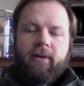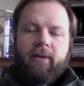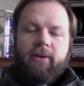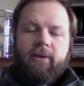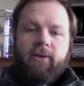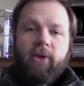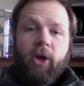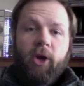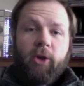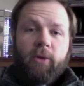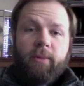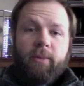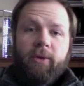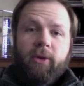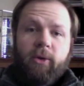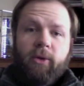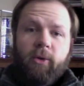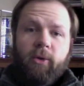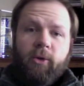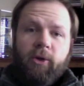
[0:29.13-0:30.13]
dollar
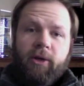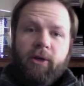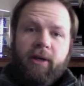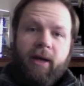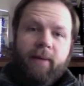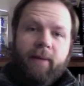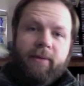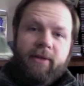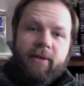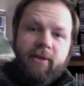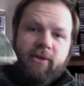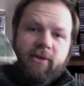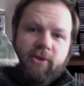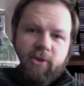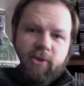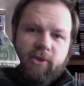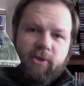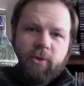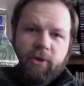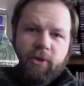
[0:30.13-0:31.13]
bill origami
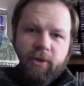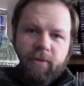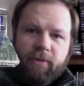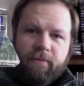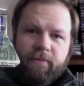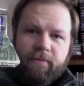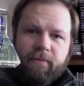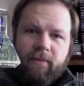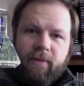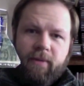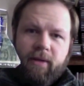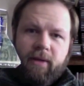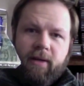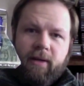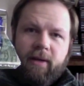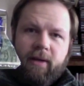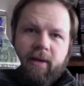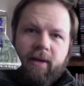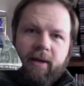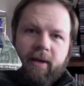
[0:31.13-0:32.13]
schooner.
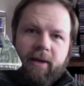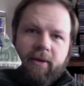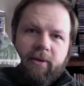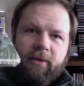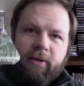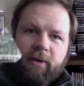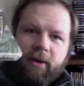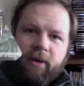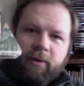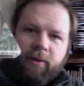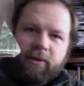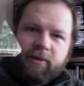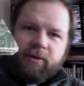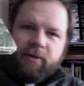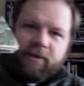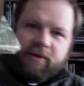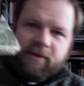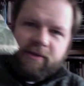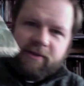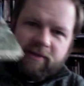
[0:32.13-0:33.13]
I don't know how well you
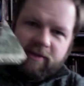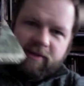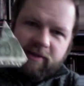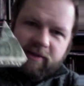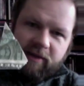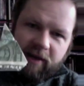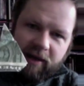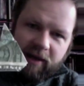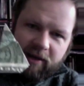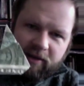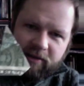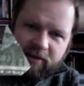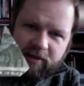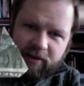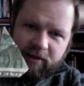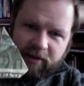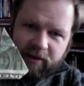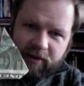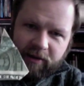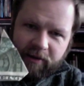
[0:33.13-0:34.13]
can see that,
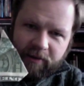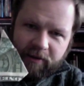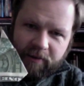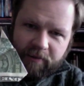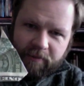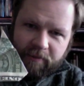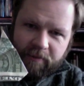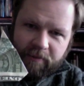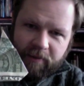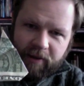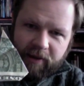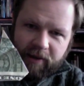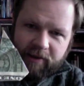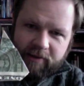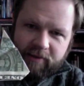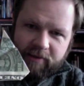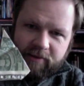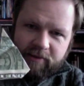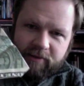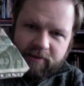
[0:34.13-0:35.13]

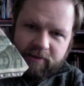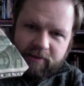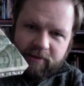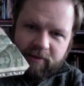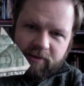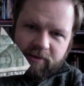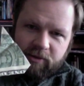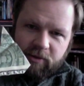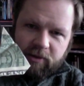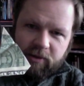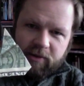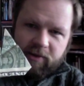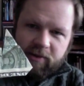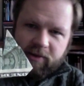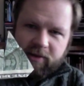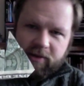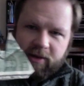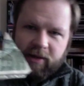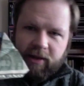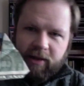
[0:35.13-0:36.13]
but gives you at
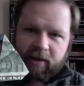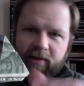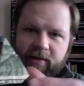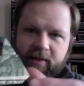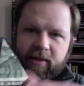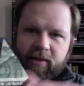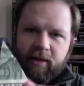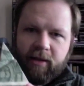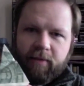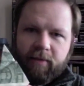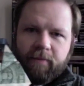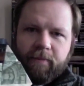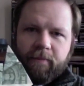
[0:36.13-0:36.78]
least an idea.